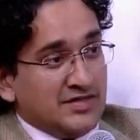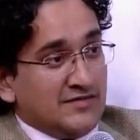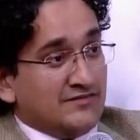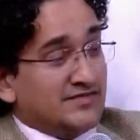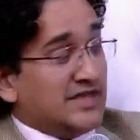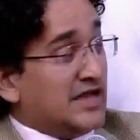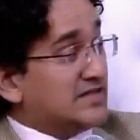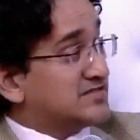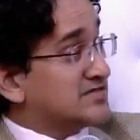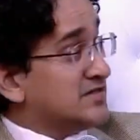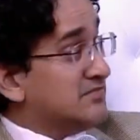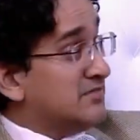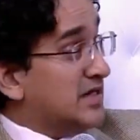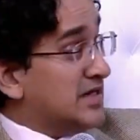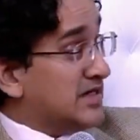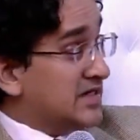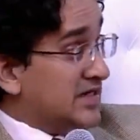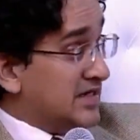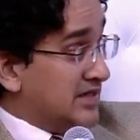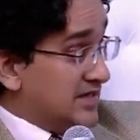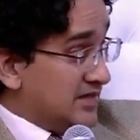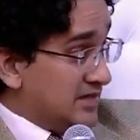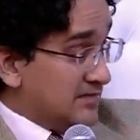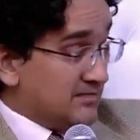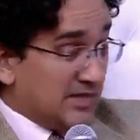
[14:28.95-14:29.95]
That's a
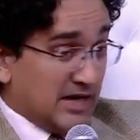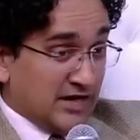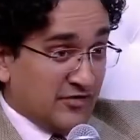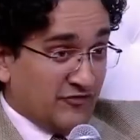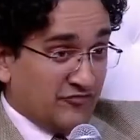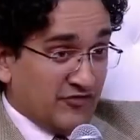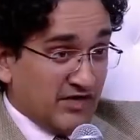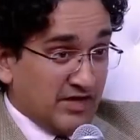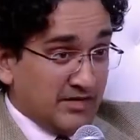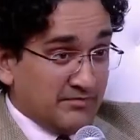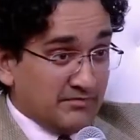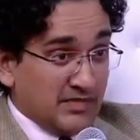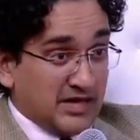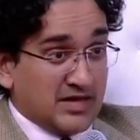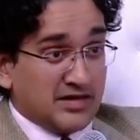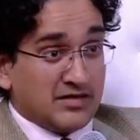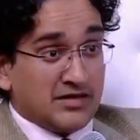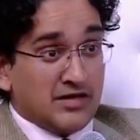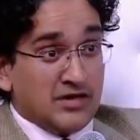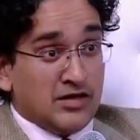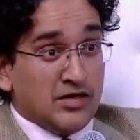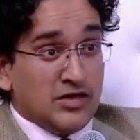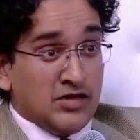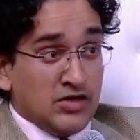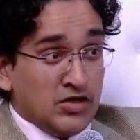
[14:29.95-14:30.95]
material benefit, but,
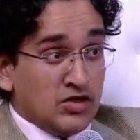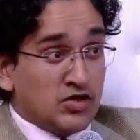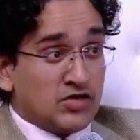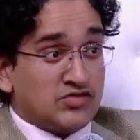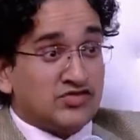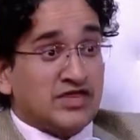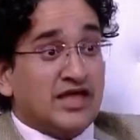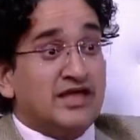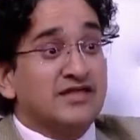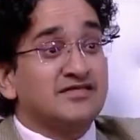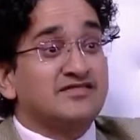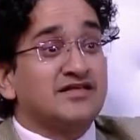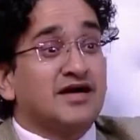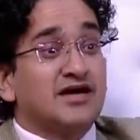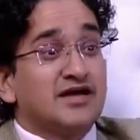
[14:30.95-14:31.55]
things